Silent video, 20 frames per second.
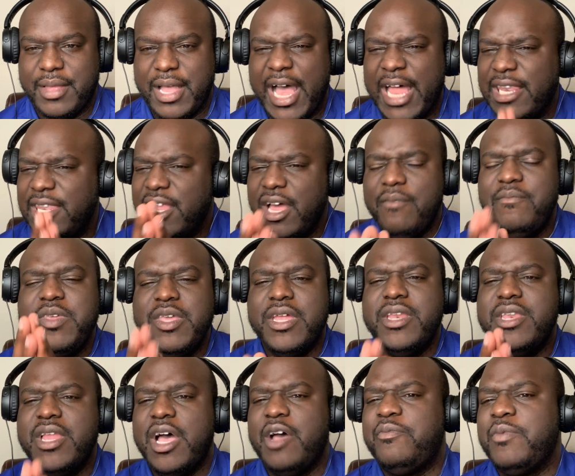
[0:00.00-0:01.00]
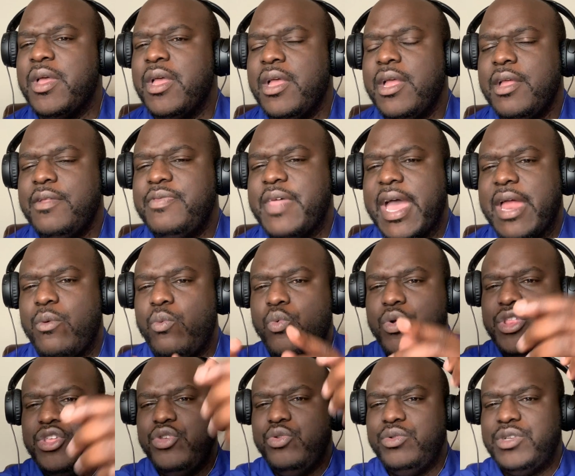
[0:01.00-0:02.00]
I love you enough that
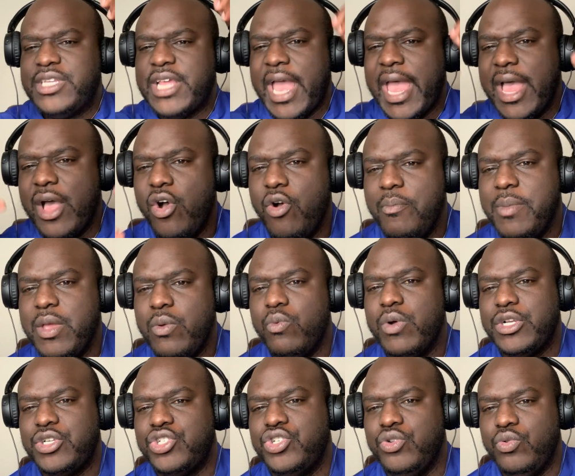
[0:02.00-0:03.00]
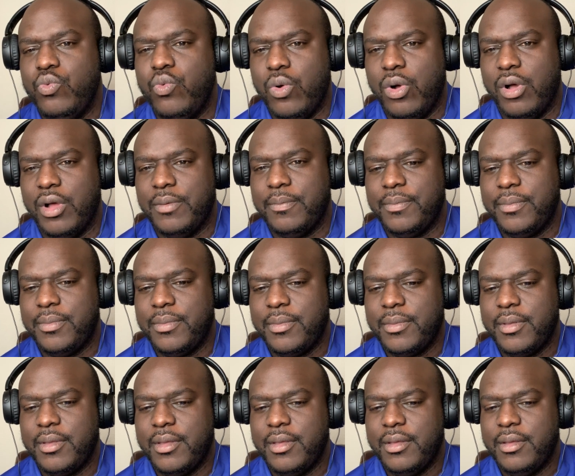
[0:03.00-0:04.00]
when you tell me what you want,
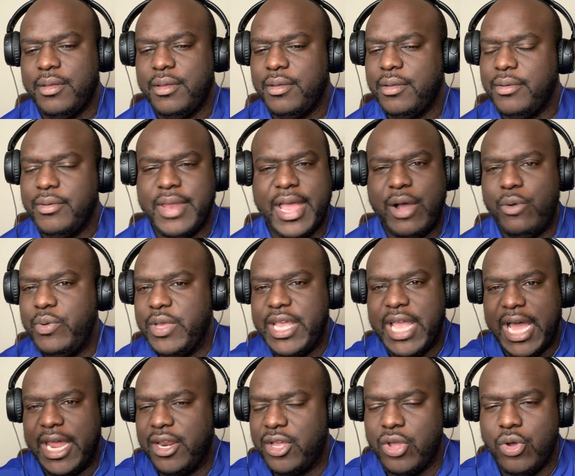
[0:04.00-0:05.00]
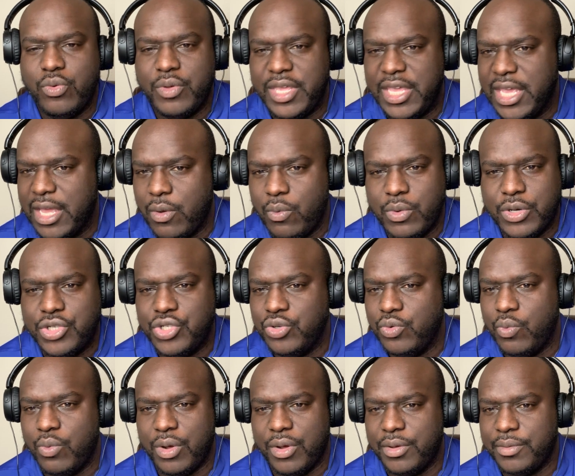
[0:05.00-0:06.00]
now we got to go get what
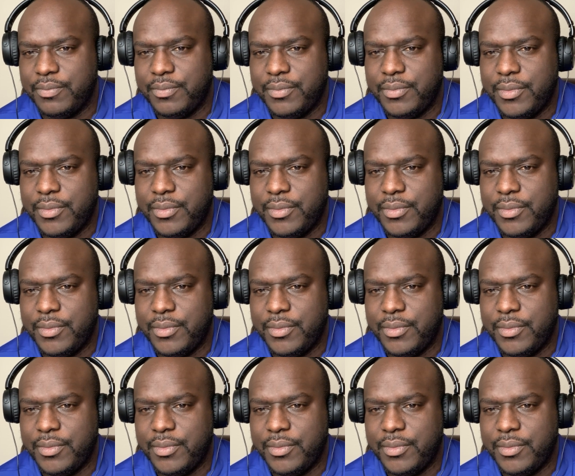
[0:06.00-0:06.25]
you want.